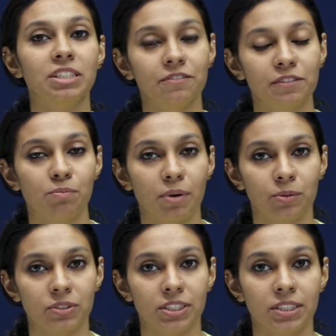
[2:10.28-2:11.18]
a different
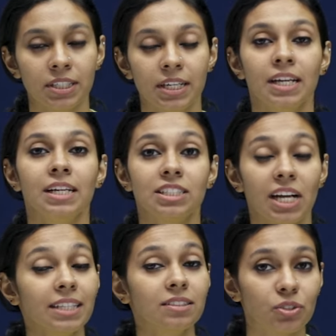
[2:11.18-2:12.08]
browser,
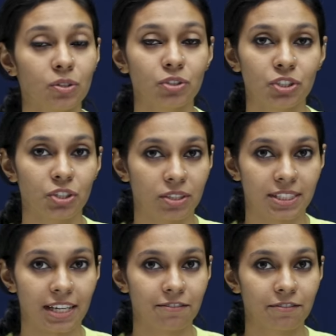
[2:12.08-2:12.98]
try the solution
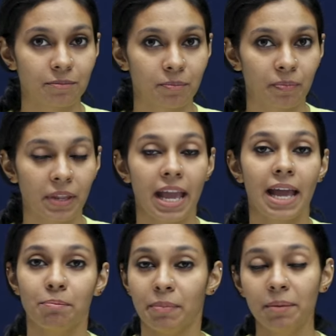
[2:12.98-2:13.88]
yourself.
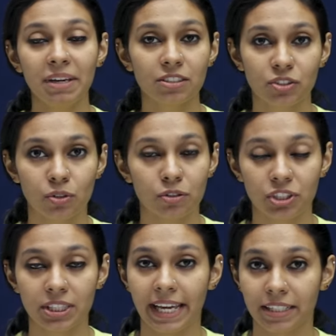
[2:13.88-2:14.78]
Maybe the solution the